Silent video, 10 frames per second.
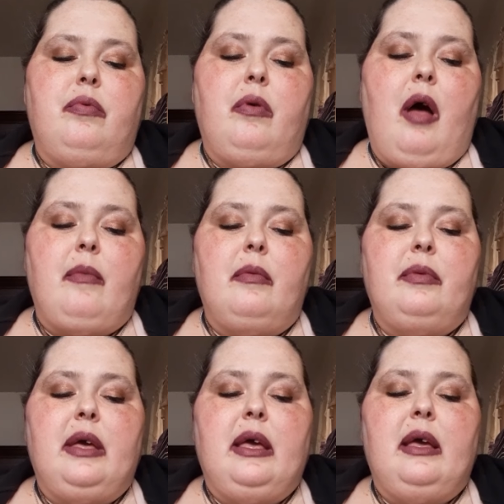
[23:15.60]

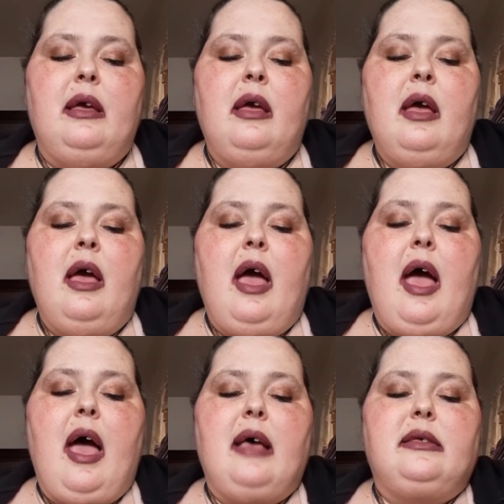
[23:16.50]
probably
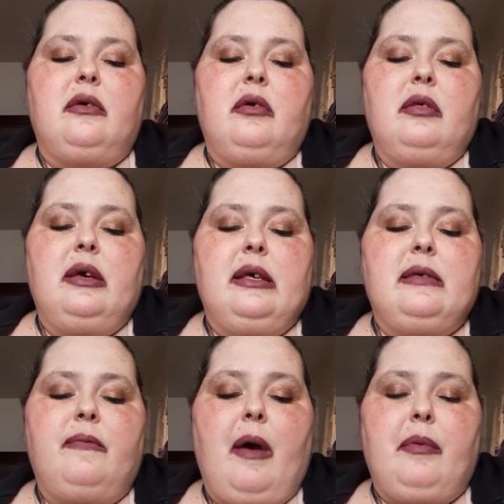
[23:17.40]
as early as
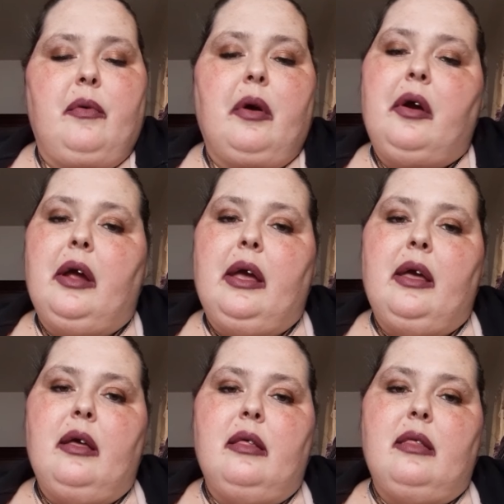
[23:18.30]

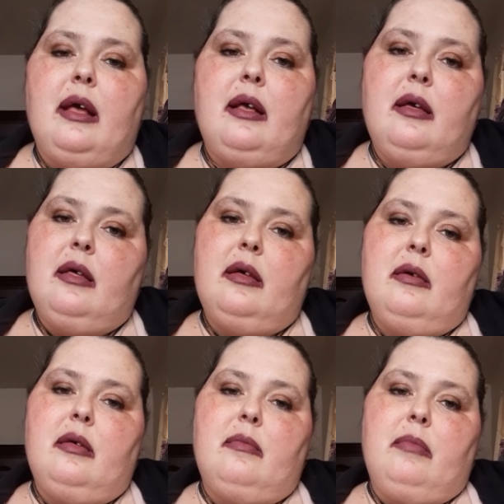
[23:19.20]
February, like
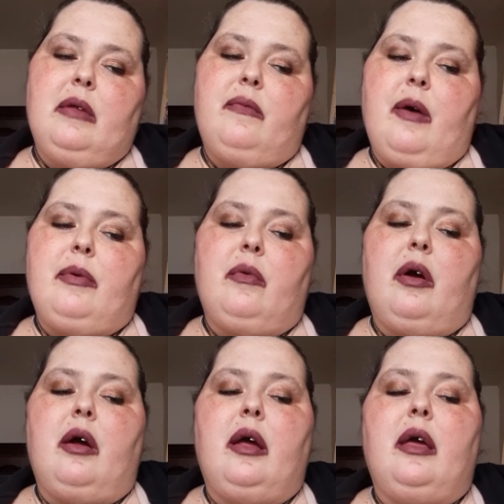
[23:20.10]

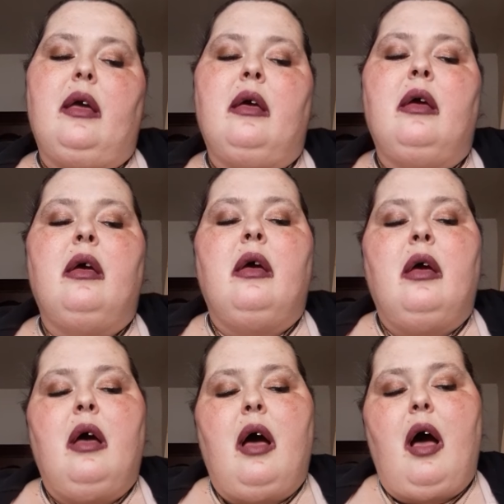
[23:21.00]
mid-February.
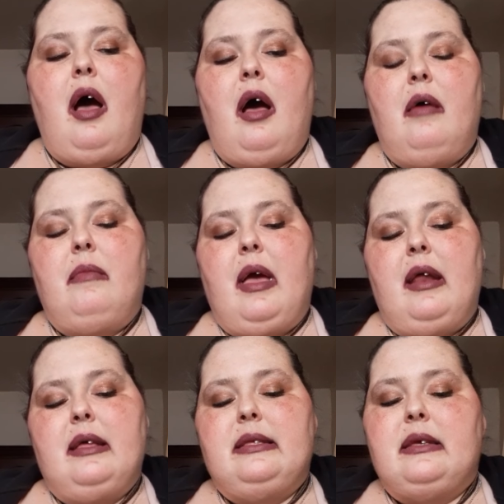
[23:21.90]
And
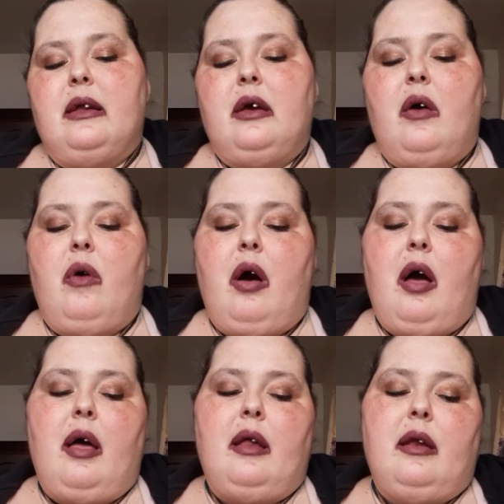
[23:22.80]
it's going to go
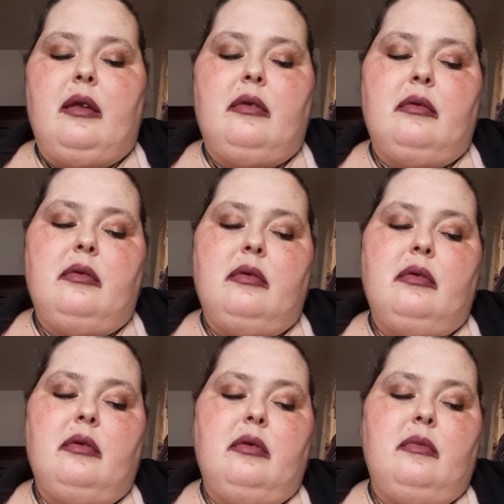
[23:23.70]
on
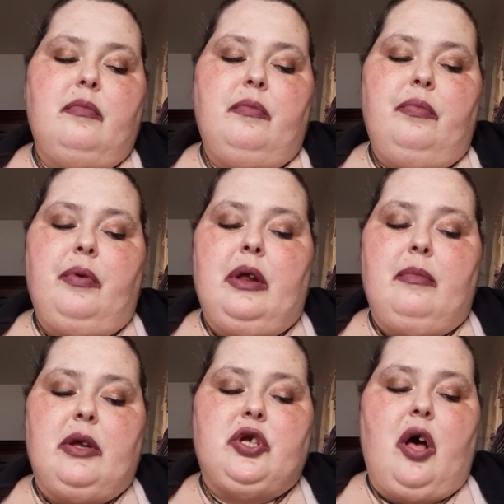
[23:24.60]
pretty
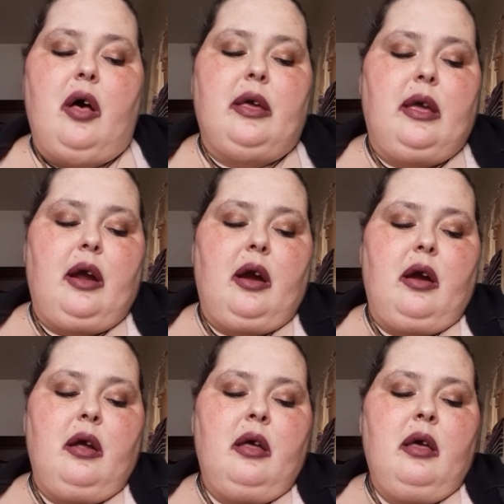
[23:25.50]
much all
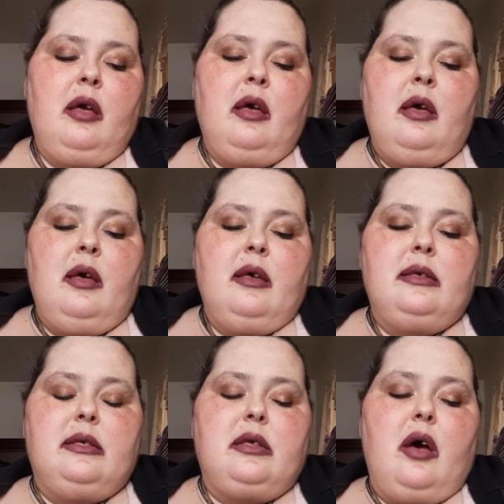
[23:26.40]
year.
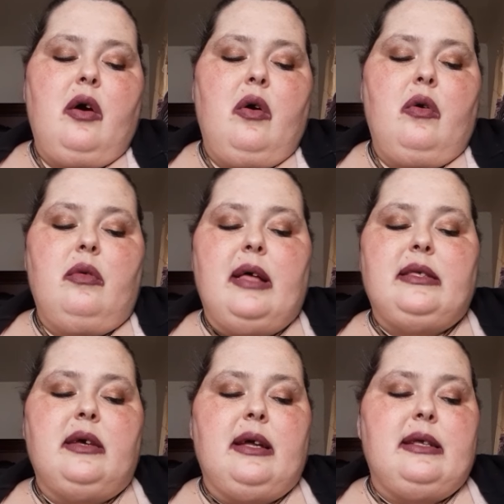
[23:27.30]
So
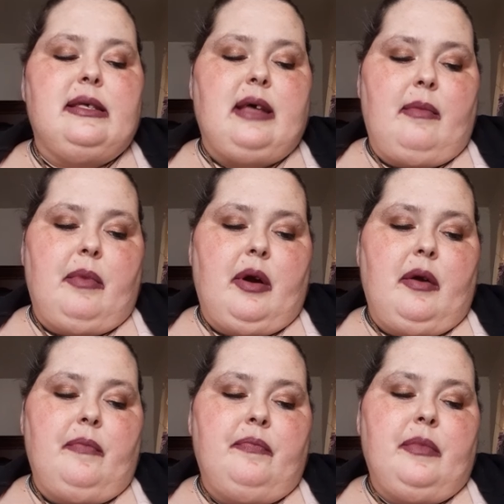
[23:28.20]
let's look at
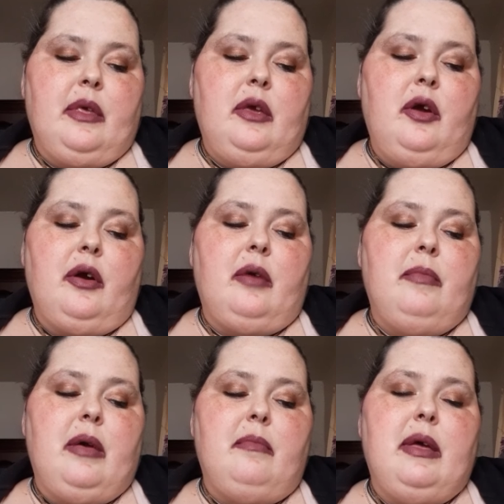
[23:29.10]
December. Your
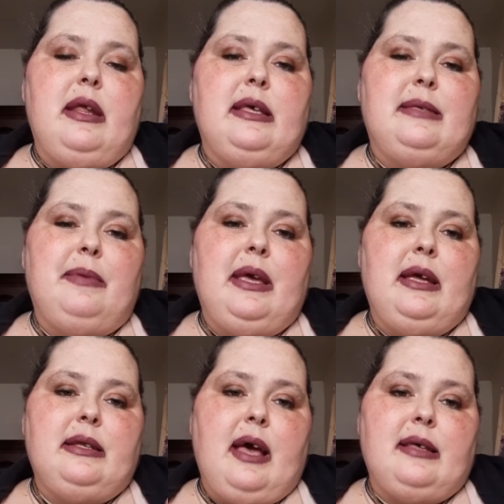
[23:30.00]
commitment is
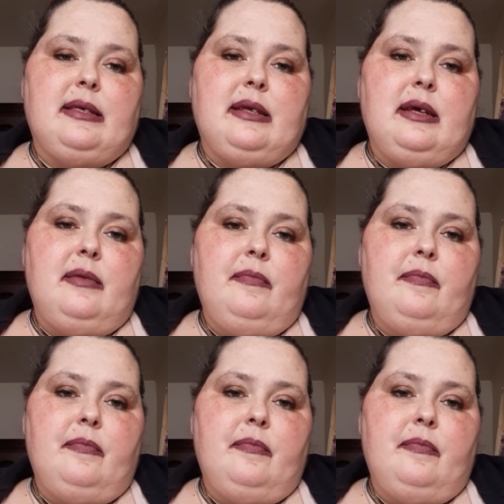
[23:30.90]
being tested.